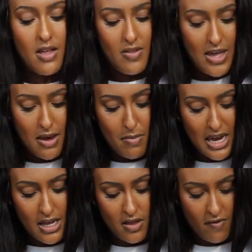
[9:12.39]
they
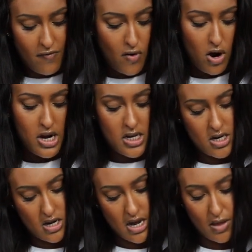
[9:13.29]
made the
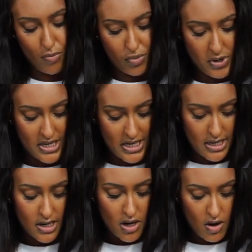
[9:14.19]
font and the
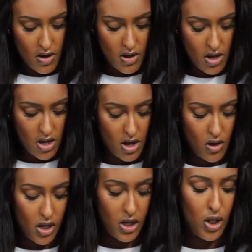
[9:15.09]
printing
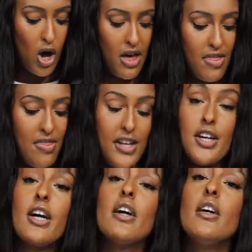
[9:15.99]
a lot
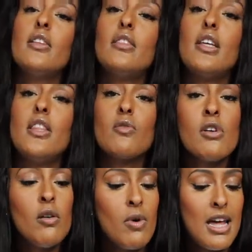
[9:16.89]
thinner than the
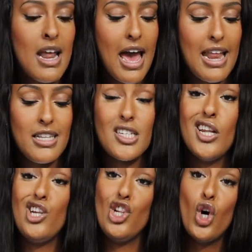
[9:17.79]
real one, and it's
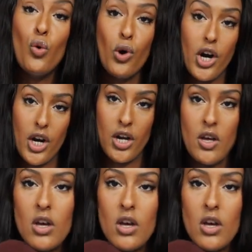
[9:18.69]
lower